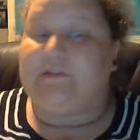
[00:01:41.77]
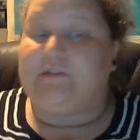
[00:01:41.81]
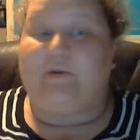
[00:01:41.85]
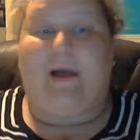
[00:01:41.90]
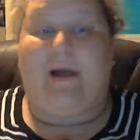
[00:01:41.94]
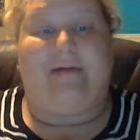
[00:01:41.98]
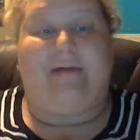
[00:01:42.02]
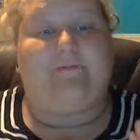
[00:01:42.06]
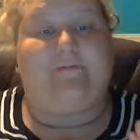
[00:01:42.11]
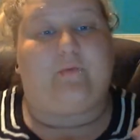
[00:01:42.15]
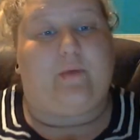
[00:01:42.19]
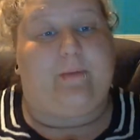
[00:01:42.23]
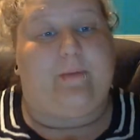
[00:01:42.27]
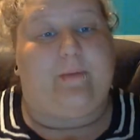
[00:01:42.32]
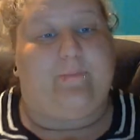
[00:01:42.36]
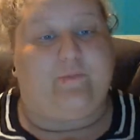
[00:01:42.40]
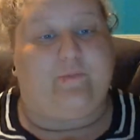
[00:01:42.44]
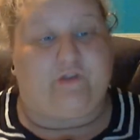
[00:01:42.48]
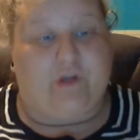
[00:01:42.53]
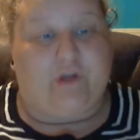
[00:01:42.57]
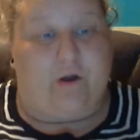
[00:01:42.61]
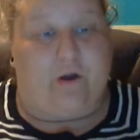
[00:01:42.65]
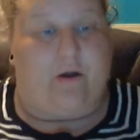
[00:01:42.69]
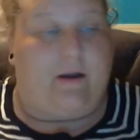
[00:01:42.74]
So after we
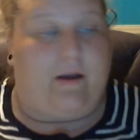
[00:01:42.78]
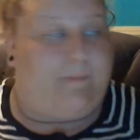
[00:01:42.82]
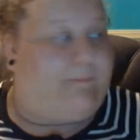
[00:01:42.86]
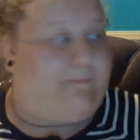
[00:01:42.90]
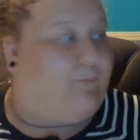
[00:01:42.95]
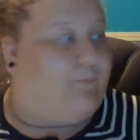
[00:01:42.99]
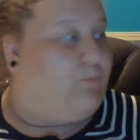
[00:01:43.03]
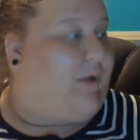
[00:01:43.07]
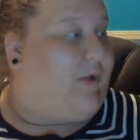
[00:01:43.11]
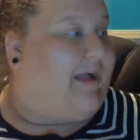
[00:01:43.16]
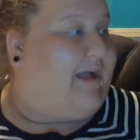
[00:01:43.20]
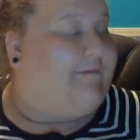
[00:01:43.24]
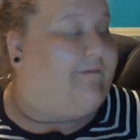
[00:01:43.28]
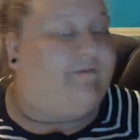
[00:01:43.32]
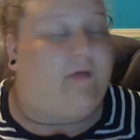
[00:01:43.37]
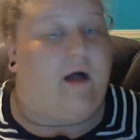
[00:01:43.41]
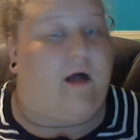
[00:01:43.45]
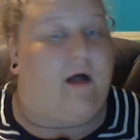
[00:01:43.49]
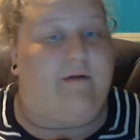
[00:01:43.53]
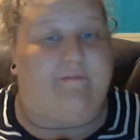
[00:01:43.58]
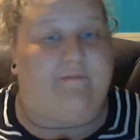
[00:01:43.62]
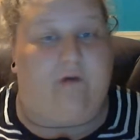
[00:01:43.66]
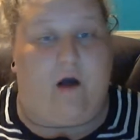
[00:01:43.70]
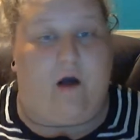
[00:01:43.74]
uh, raffle
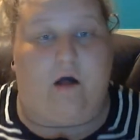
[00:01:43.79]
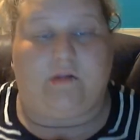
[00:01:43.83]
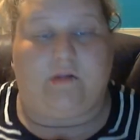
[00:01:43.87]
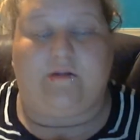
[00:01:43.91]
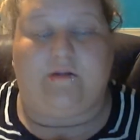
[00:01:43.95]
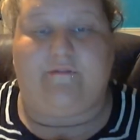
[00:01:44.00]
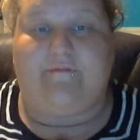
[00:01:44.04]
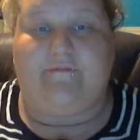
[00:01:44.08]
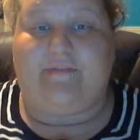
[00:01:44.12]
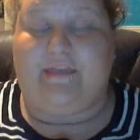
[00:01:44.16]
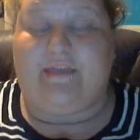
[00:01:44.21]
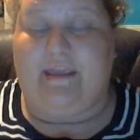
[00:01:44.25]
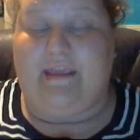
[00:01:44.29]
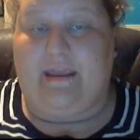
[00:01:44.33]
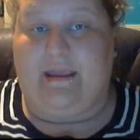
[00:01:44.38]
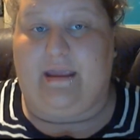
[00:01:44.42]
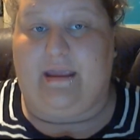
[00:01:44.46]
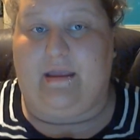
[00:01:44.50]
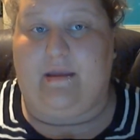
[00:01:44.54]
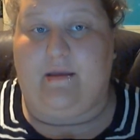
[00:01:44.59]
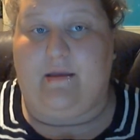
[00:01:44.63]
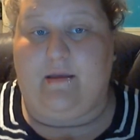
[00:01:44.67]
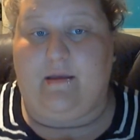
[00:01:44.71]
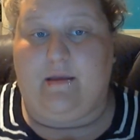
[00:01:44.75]
off all of
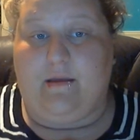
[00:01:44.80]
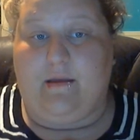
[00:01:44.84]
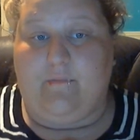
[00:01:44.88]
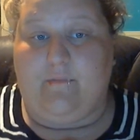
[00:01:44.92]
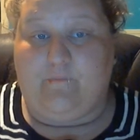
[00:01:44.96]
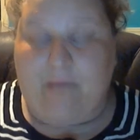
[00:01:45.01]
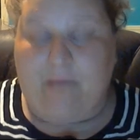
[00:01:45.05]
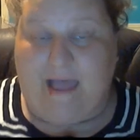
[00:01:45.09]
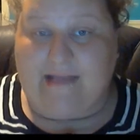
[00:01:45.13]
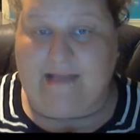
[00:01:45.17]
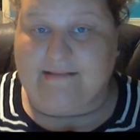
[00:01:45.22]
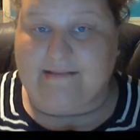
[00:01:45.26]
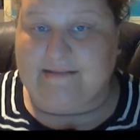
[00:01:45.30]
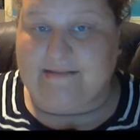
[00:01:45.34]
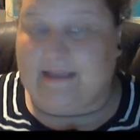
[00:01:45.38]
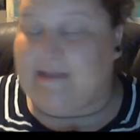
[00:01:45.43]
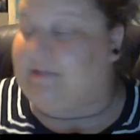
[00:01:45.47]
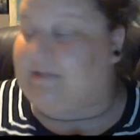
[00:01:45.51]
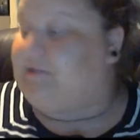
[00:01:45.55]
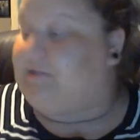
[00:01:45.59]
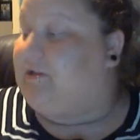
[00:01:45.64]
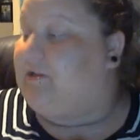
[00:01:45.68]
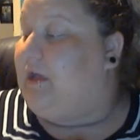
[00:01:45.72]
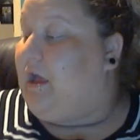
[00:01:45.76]
the
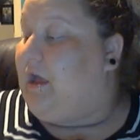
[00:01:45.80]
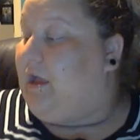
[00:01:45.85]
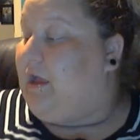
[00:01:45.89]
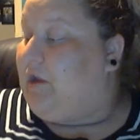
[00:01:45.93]
baskets,